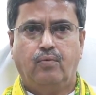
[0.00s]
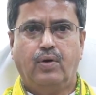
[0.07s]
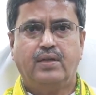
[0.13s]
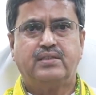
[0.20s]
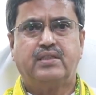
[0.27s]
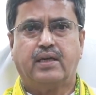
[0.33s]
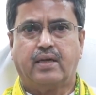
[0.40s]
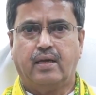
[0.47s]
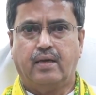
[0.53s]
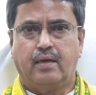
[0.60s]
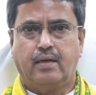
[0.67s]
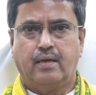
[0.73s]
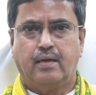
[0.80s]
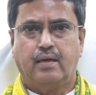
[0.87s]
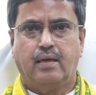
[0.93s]
once
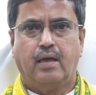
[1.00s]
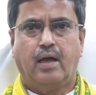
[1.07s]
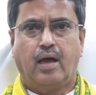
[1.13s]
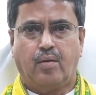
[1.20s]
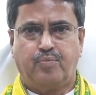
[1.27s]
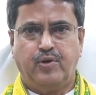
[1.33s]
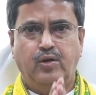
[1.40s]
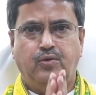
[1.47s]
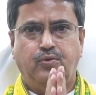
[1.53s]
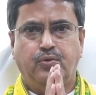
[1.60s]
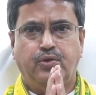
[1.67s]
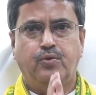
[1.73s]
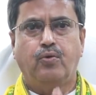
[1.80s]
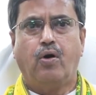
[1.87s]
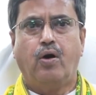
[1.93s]
again appeal to
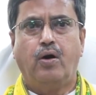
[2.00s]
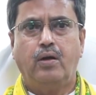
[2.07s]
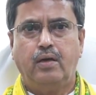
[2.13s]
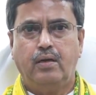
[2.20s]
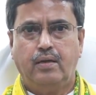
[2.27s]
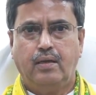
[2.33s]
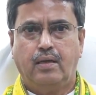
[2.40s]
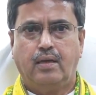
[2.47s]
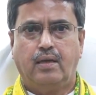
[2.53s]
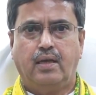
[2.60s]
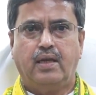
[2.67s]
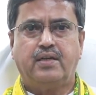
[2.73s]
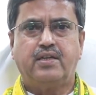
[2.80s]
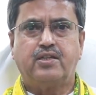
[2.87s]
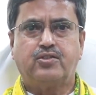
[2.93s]
you all,
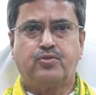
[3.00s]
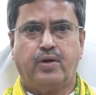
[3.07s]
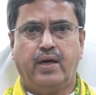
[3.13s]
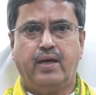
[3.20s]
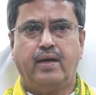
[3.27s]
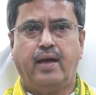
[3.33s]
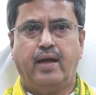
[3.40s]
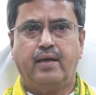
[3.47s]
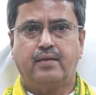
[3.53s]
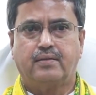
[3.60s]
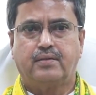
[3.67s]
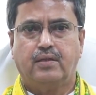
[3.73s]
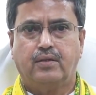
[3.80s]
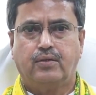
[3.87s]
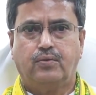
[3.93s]
let us join hands
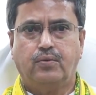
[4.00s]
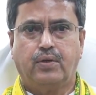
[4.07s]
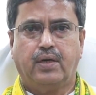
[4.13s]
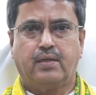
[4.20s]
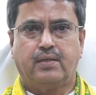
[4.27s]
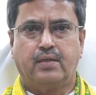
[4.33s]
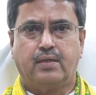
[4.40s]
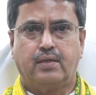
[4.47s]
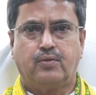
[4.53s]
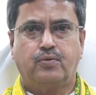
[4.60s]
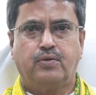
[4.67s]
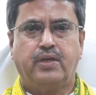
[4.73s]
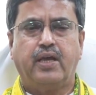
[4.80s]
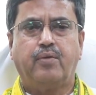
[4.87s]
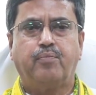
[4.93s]
together
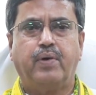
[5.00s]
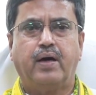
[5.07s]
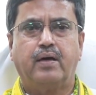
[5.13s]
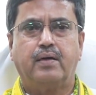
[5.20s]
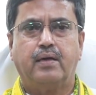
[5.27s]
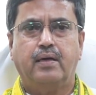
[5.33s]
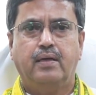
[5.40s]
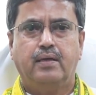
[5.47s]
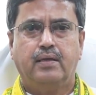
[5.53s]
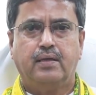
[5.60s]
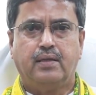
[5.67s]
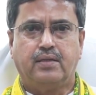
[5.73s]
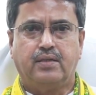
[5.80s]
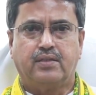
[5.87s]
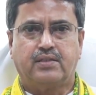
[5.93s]
to take part
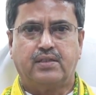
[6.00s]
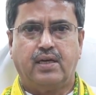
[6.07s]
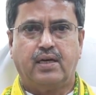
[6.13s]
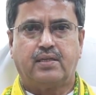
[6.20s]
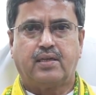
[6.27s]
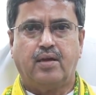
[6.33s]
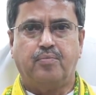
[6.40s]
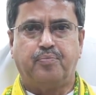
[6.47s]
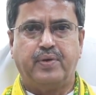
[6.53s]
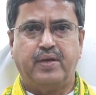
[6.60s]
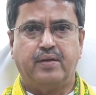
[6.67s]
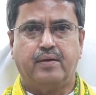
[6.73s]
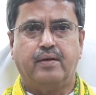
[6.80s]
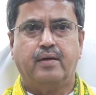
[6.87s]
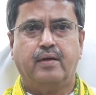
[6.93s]
in this great
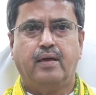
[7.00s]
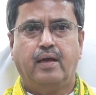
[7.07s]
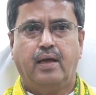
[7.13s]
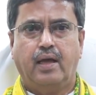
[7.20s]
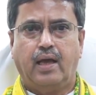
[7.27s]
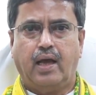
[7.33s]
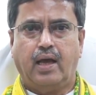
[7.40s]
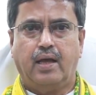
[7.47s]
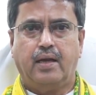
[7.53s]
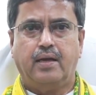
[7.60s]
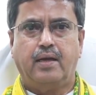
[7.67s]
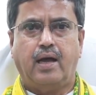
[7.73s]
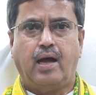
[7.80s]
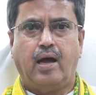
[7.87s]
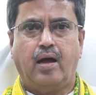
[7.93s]
campaign
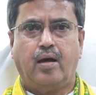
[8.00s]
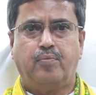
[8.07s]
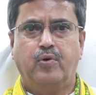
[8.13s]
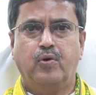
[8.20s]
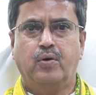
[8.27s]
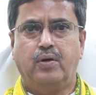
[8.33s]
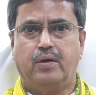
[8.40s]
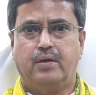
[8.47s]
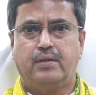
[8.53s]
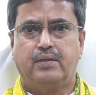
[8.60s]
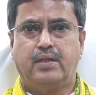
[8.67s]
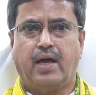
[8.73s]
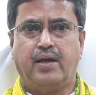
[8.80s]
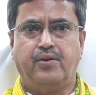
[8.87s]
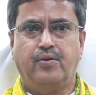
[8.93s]
and uphold
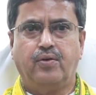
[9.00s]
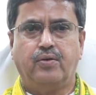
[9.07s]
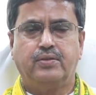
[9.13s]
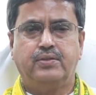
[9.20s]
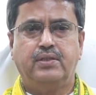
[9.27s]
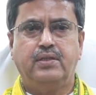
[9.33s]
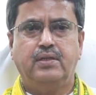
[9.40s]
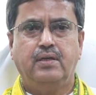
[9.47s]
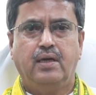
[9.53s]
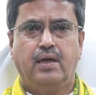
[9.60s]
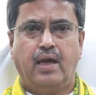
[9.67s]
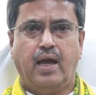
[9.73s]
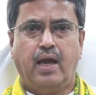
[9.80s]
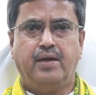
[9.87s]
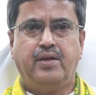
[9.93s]
the ideology
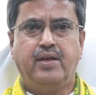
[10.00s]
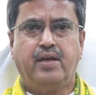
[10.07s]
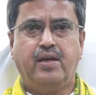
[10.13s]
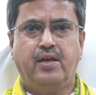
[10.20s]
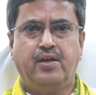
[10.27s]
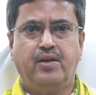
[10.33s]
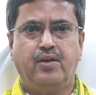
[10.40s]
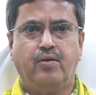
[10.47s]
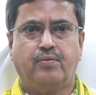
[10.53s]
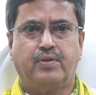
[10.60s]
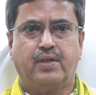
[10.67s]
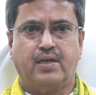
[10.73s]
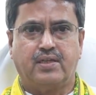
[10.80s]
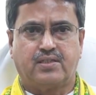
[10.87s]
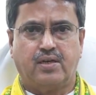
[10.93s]
and dignity of
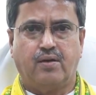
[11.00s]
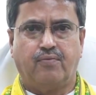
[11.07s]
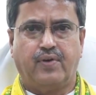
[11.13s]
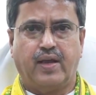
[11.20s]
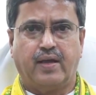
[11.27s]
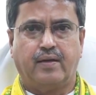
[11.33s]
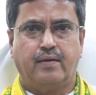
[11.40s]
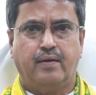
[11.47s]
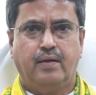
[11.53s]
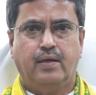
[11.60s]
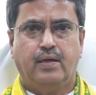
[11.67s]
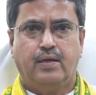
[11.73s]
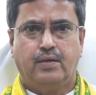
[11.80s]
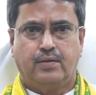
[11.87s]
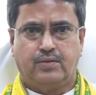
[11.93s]
the national flag.
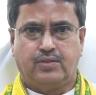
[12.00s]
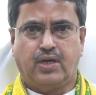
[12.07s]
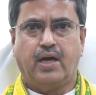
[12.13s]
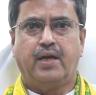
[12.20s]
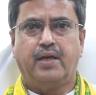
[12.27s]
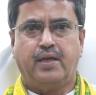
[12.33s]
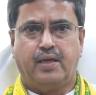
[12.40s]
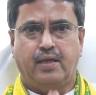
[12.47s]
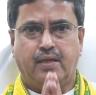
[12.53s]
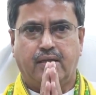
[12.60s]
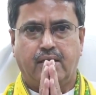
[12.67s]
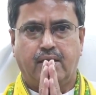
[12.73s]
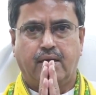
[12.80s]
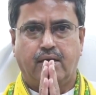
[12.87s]
Jai Hind.